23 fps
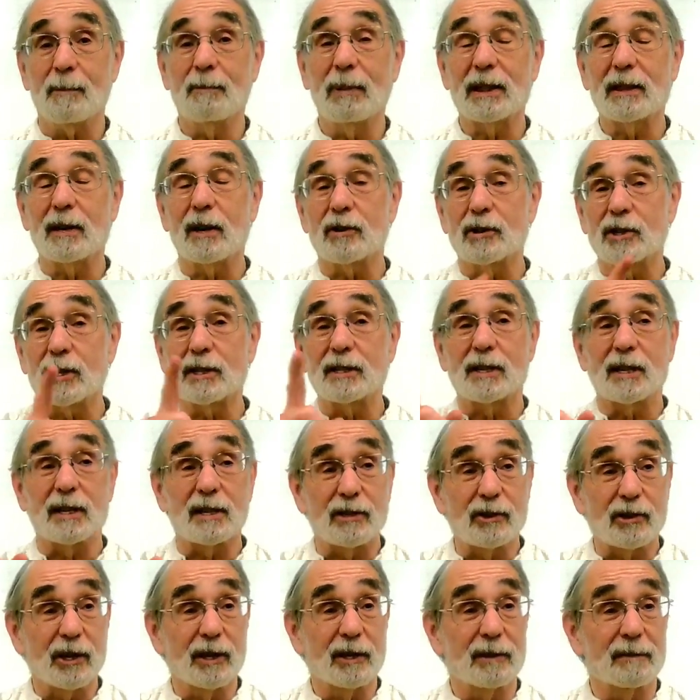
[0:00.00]
But there's a
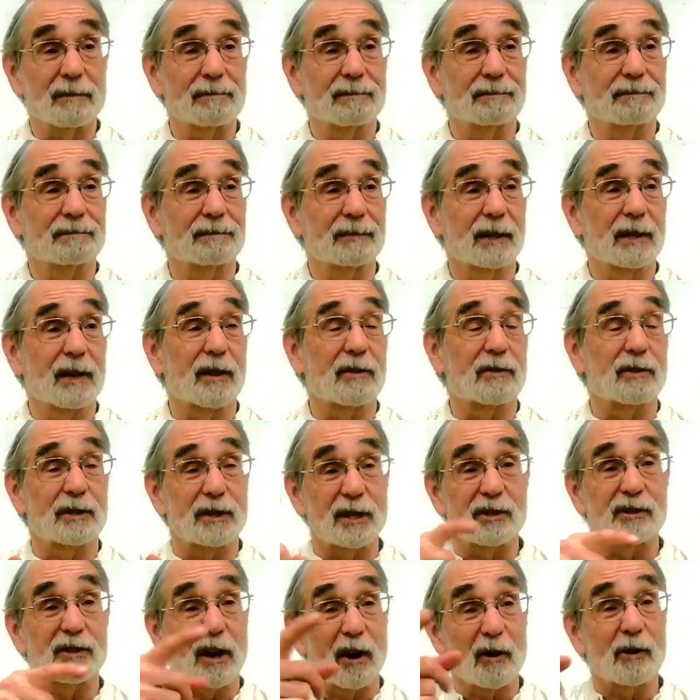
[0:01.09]
teaching, another
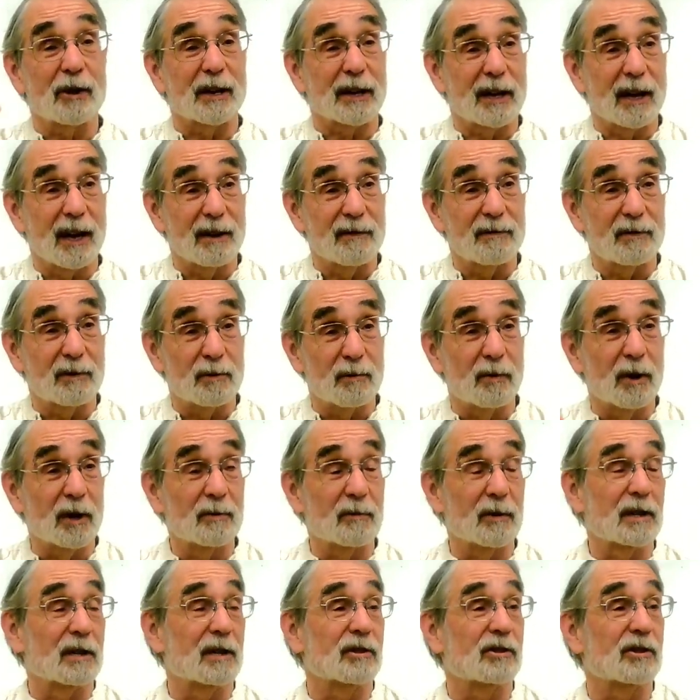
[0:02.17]
teaching. I already gave you
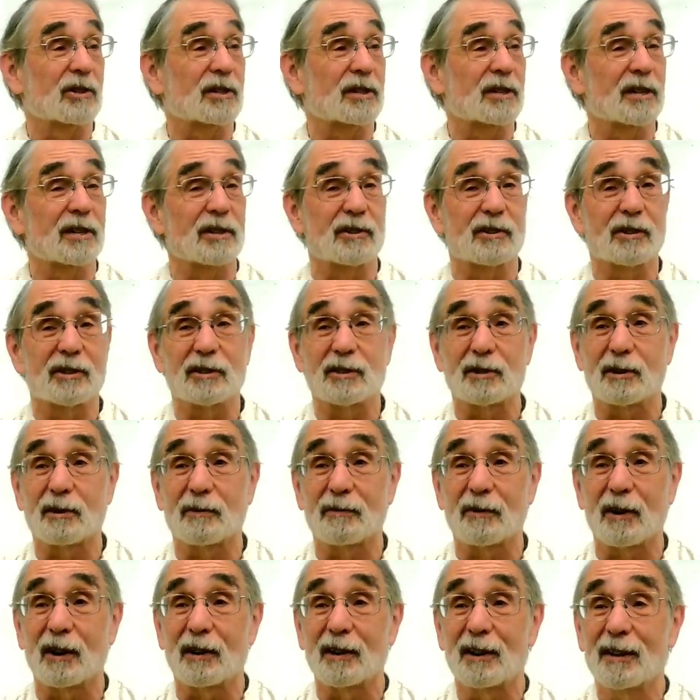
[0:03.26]
one religious teaching so
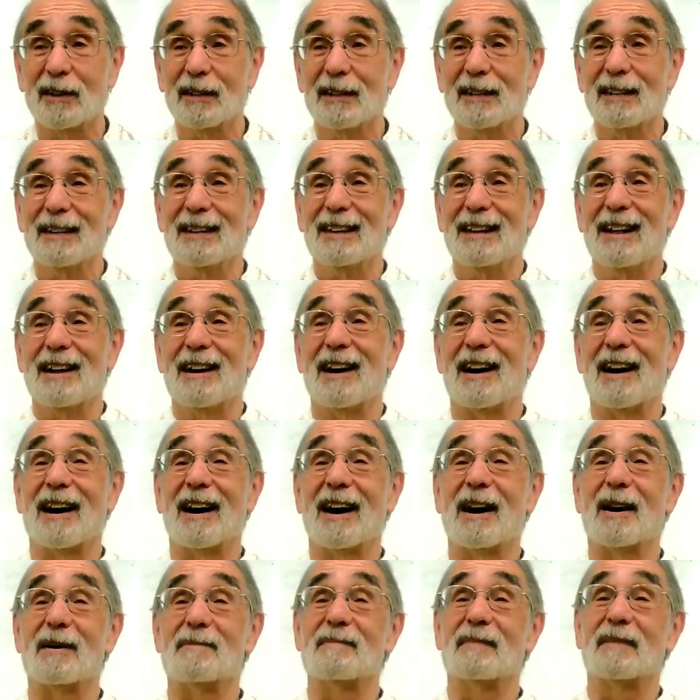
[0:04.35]
far.
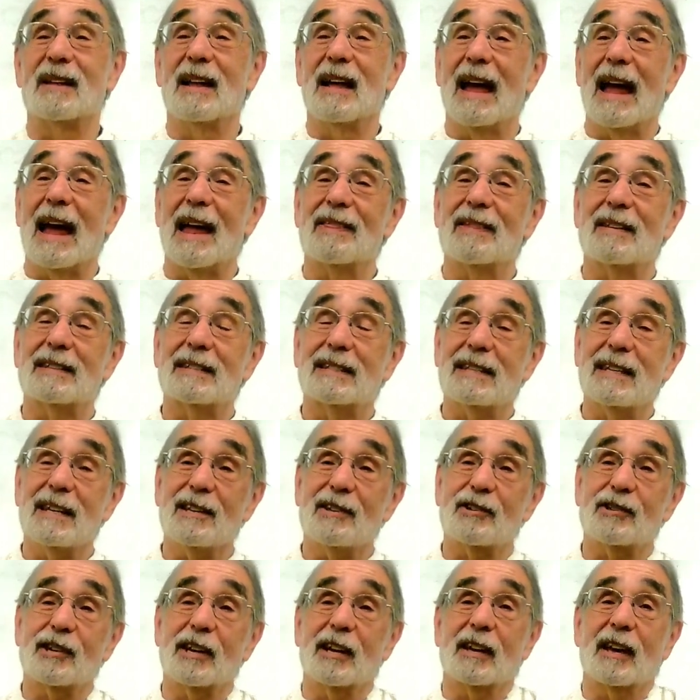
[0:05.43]
And the
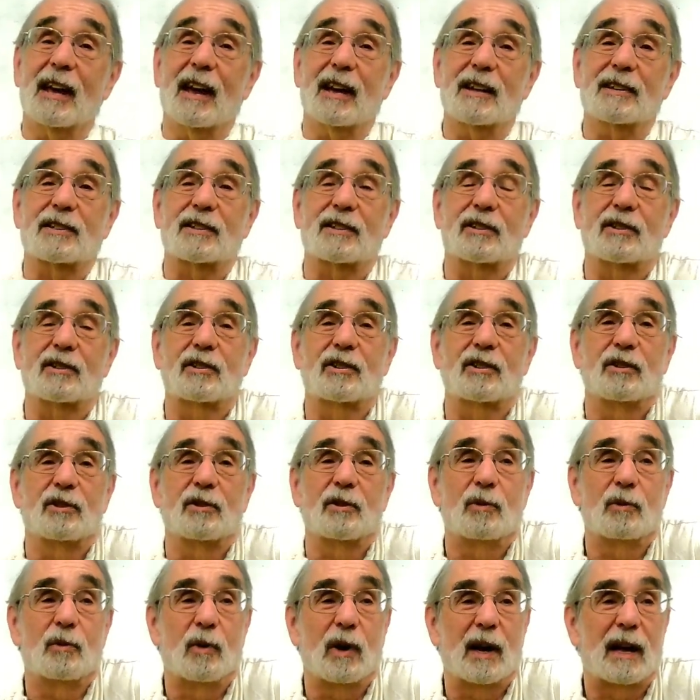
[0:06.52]
teaching has to
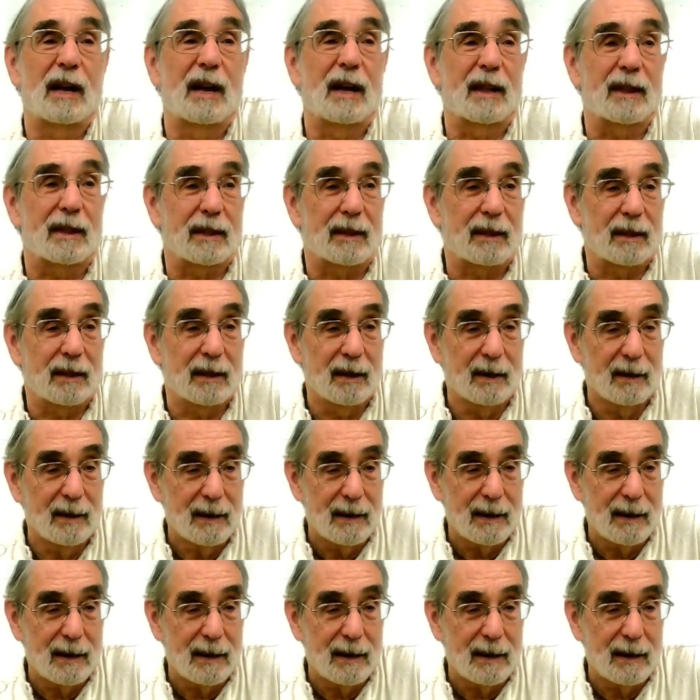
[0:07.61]
do with